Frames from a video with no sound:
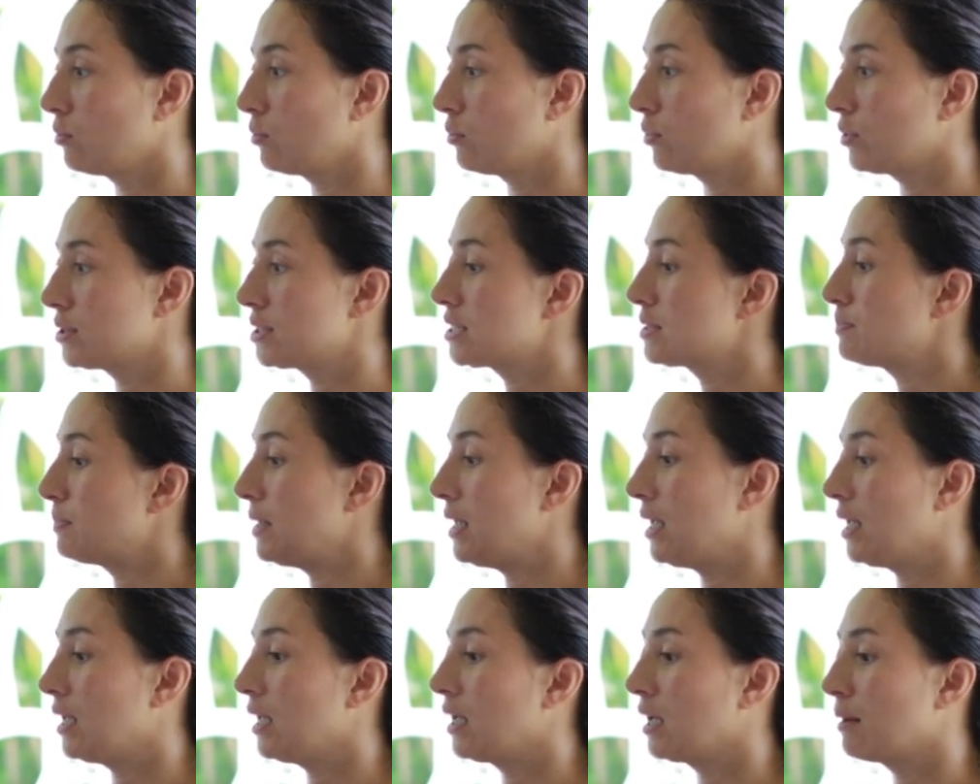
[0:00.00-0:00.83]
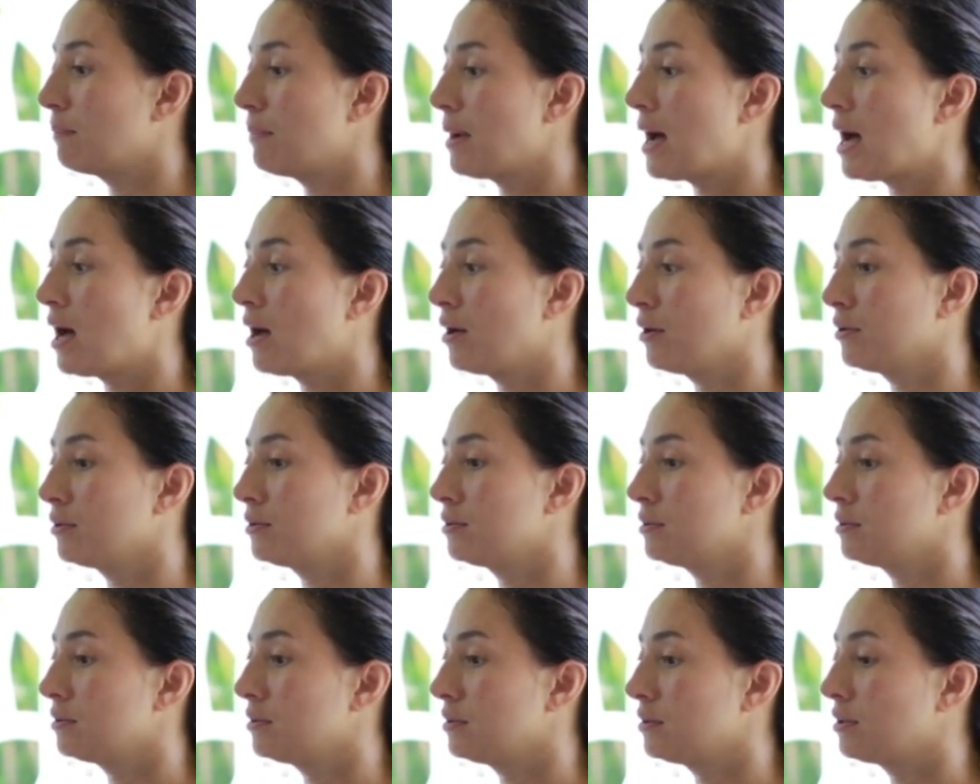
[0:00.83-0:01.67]
was speaking about,
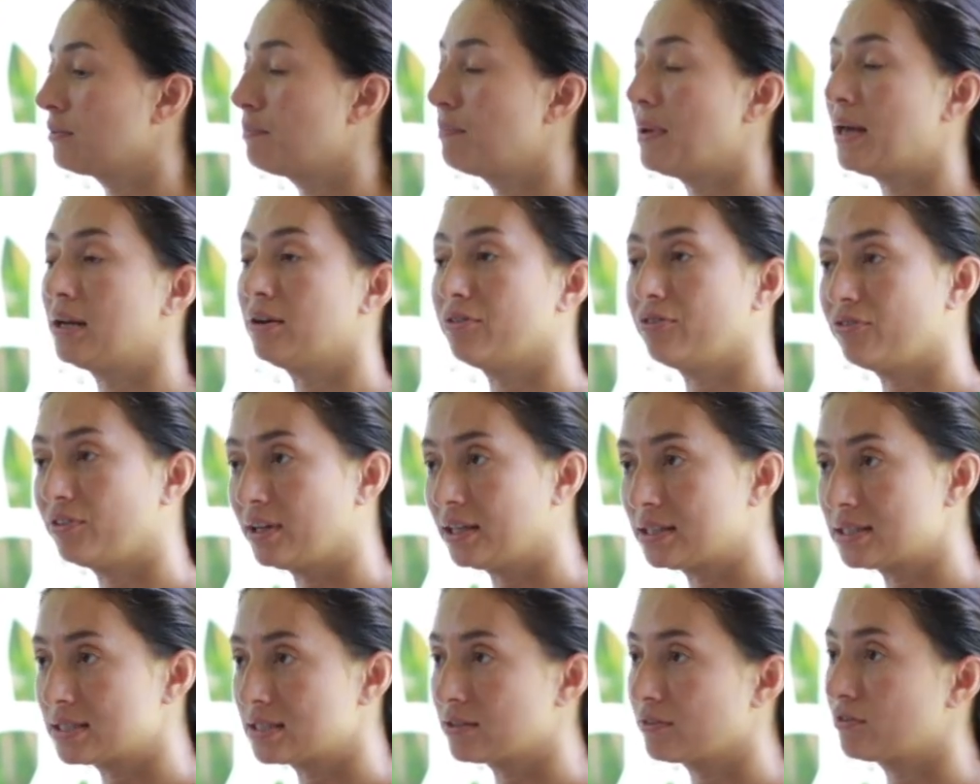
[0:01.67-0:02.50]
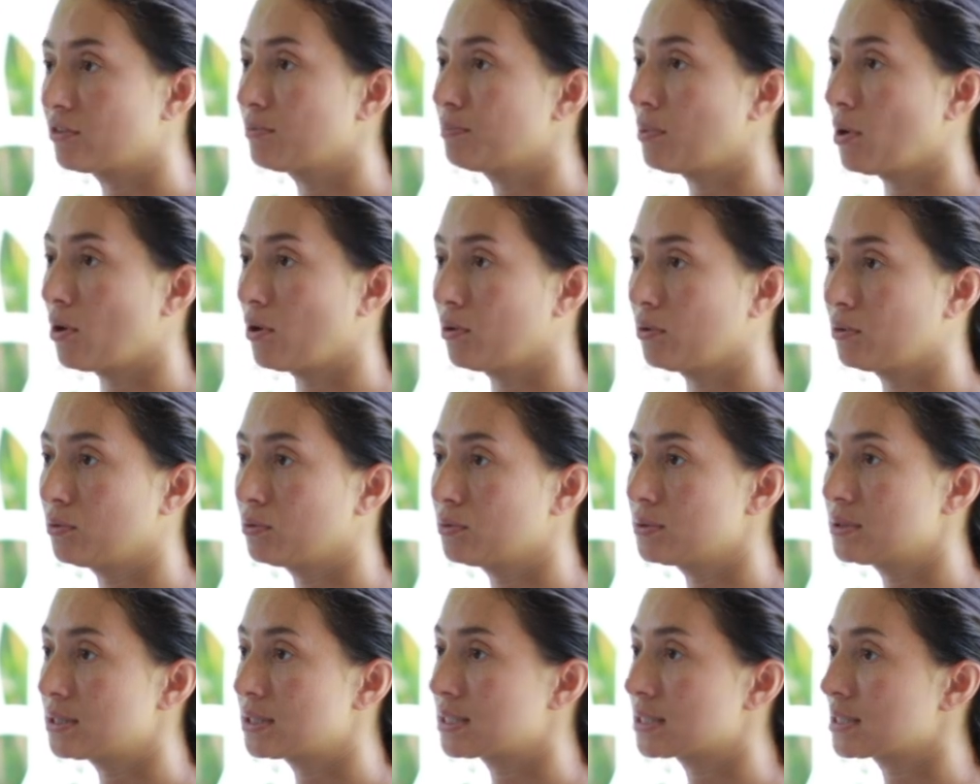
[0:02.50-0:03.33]
the benefits of the
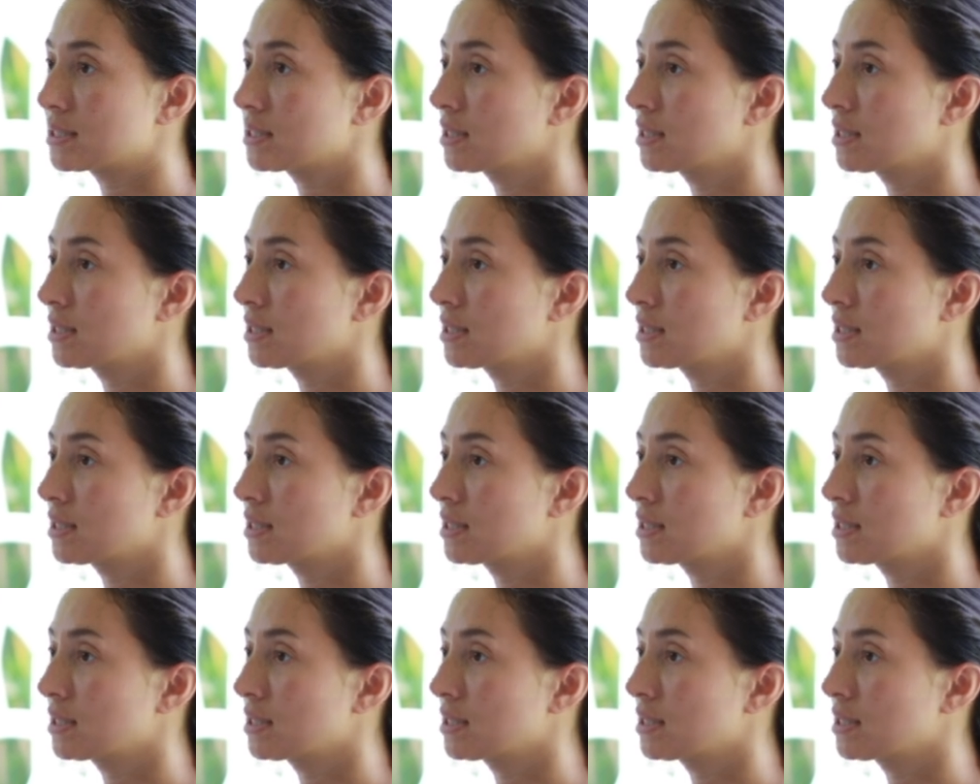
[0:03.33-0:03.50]
pose.